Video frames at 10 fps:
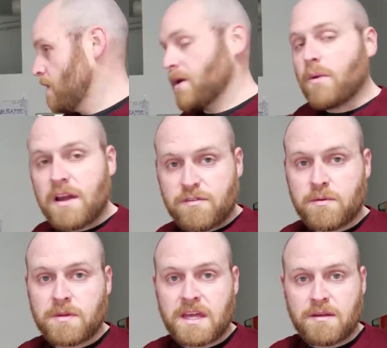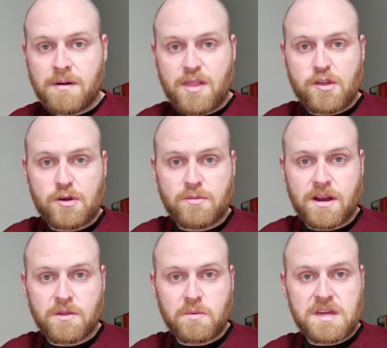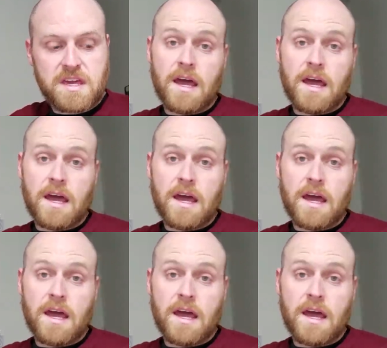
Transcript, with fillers: run away from getting my third run of the week.